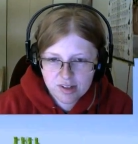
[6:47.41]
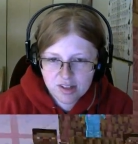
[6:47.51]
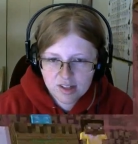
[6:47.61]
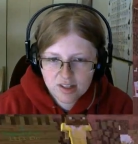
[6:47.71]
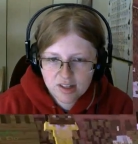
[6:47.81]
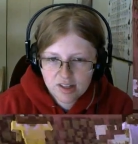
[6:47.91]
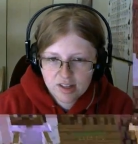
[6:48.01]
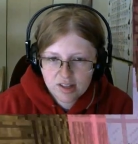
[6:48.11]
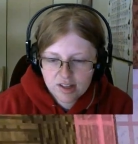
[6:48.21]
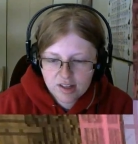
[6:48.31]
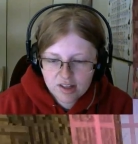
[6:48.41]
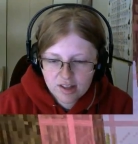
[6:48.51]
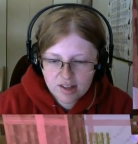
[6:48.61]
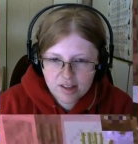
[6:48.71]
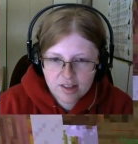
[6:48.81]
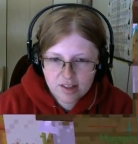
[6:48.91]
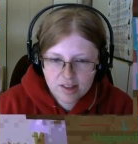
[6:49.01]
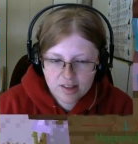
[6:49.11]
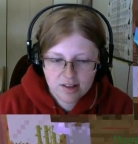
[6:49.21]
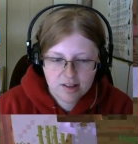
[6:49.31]

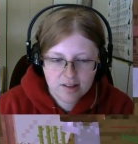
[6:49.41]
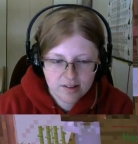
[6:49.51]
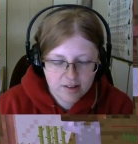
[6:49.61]
Nobody speaks.